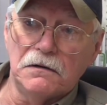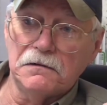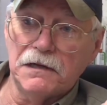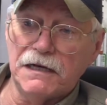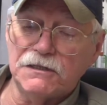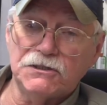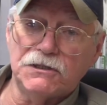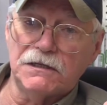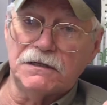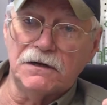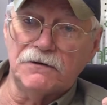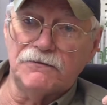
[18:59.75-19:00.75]
Let it sit
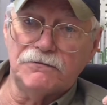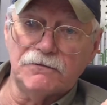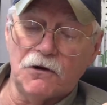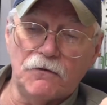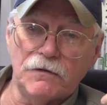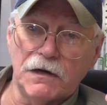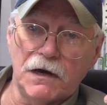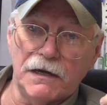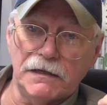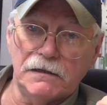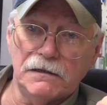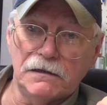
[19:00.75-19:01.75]
there overnight.